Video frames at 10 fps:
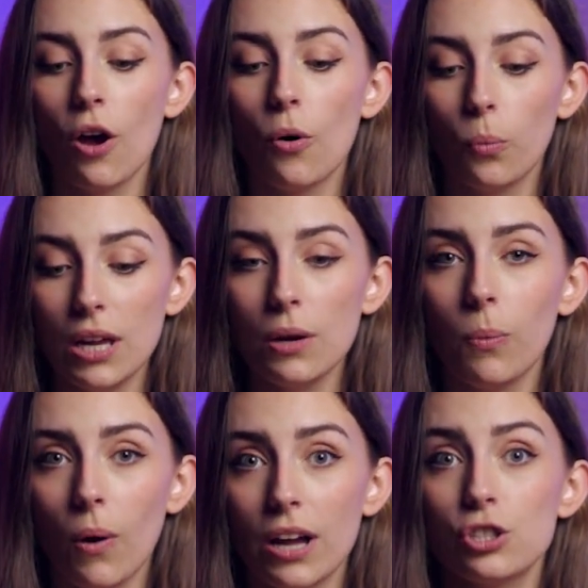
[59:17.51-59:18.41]
we
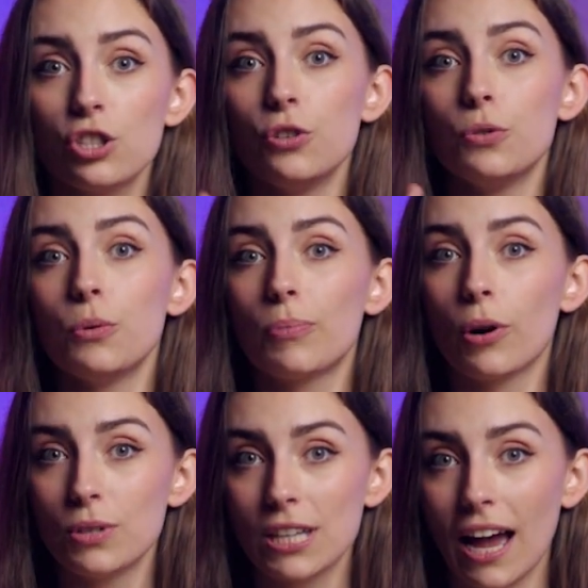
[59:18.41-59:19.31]
want to
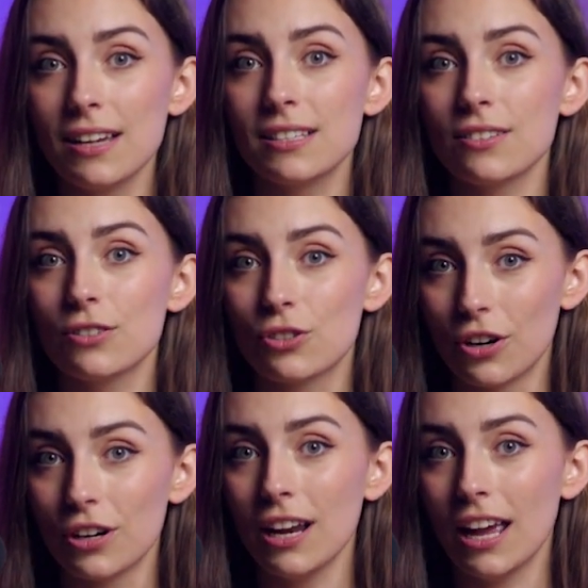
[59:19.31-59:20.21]
protect
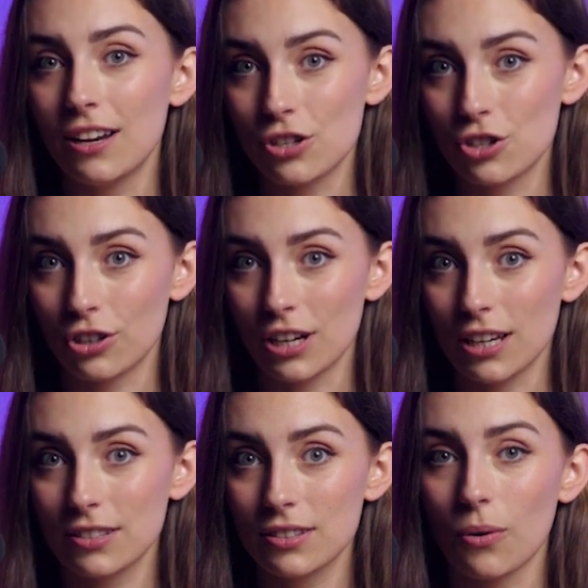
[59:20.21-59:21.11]
certain
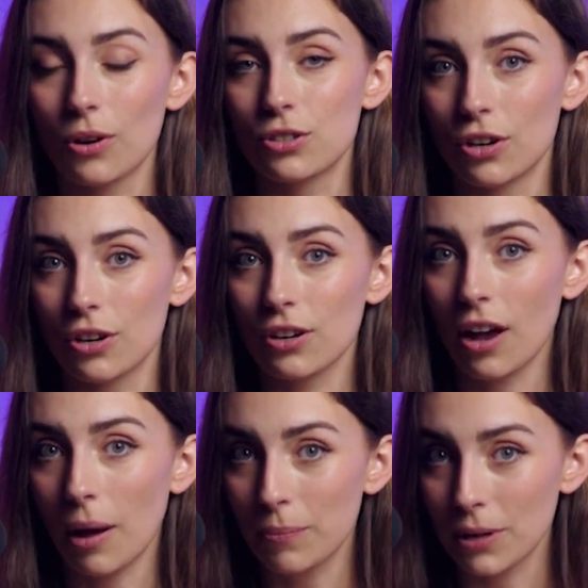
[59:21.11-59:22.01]
industries or certain
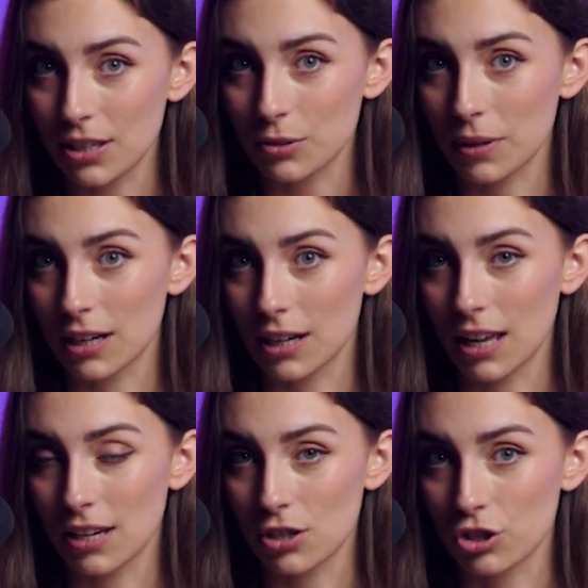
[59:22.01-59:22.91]
companies within an
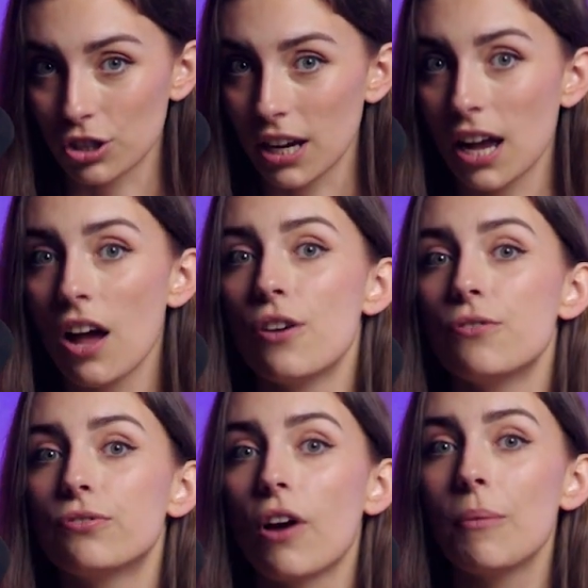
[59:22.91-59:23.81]
industry
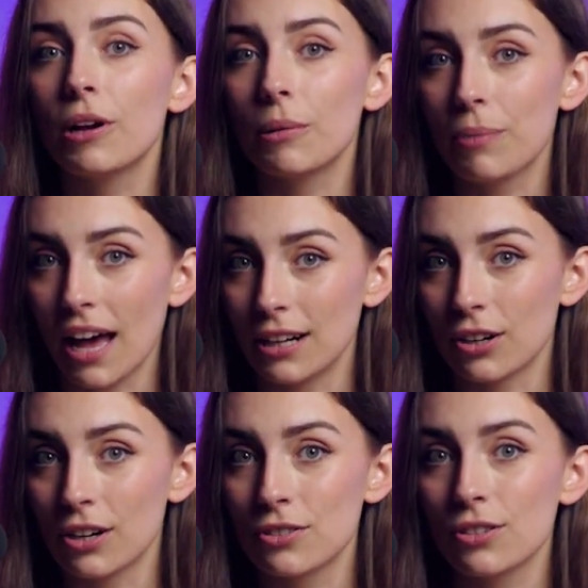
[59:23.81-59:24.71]
from
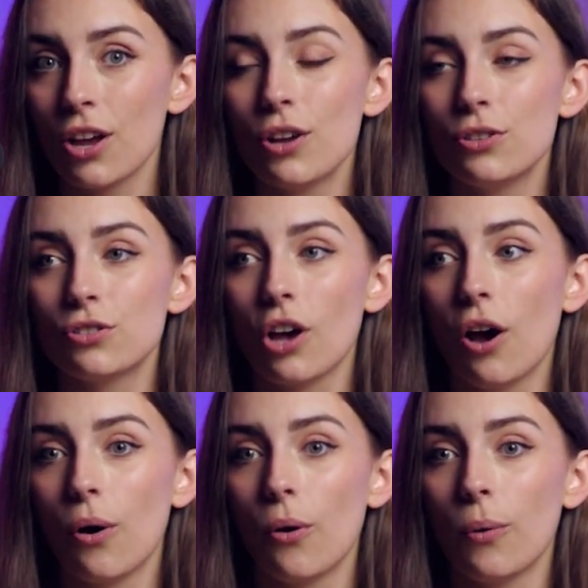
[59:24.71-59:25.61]
competitors.
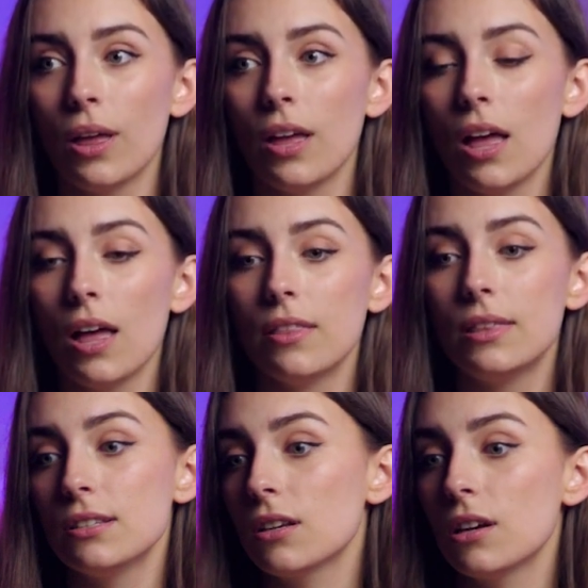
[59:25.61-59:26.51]
So
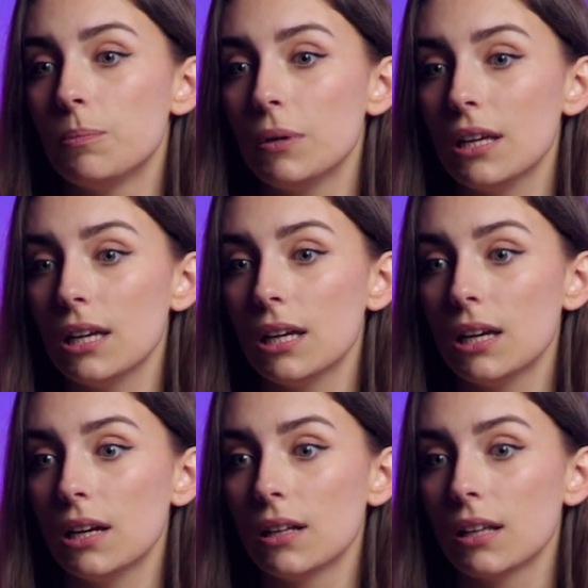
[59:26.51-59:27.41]
this could
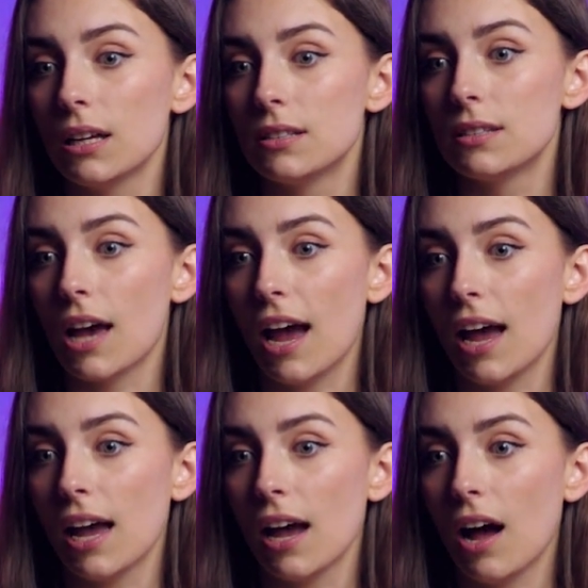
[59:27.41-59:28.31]
be, let's
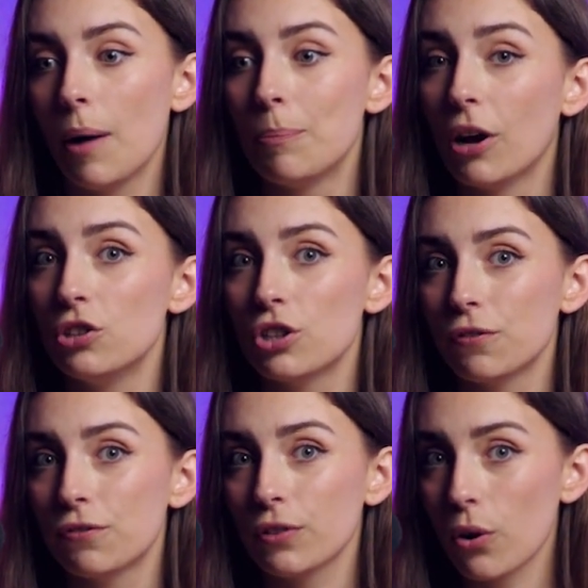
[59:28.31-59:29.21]
say, a bunch
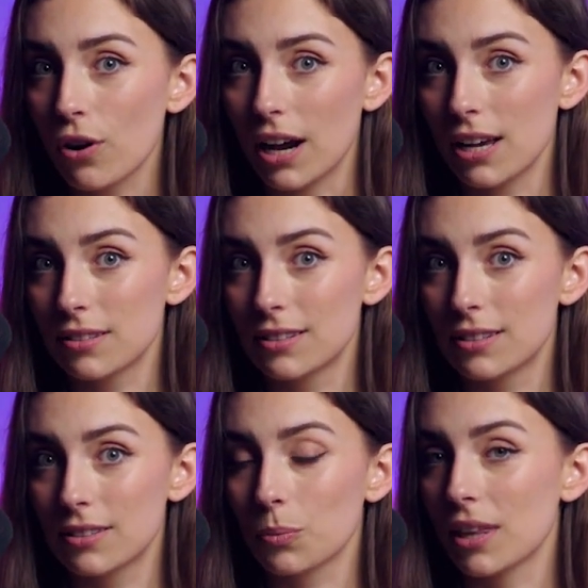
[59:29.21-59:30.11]
of
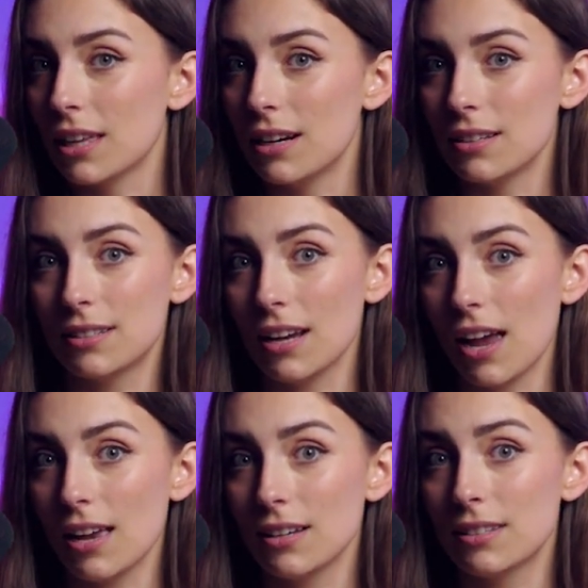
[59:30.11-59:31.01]
florists within a
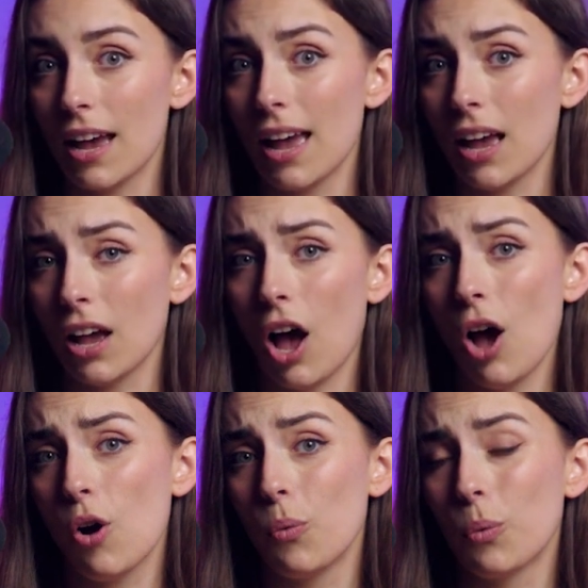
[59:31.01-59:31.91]
state saying,
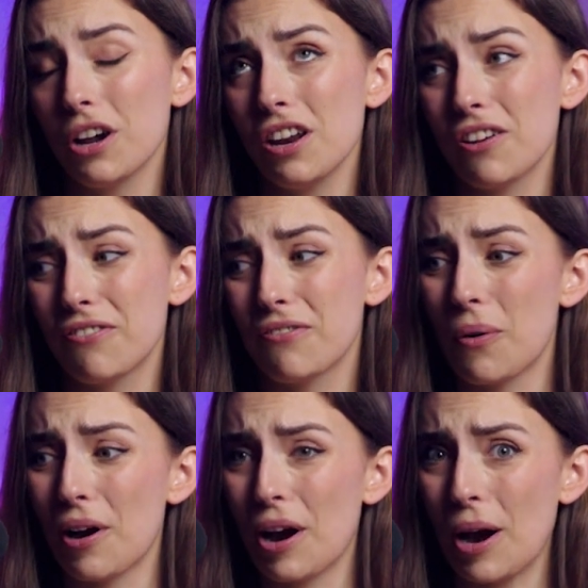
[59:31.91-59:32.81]
oh, we're going to
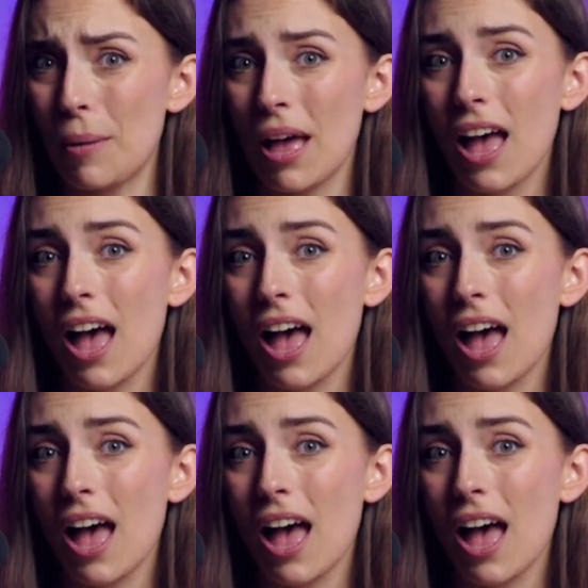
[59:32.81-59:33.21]
form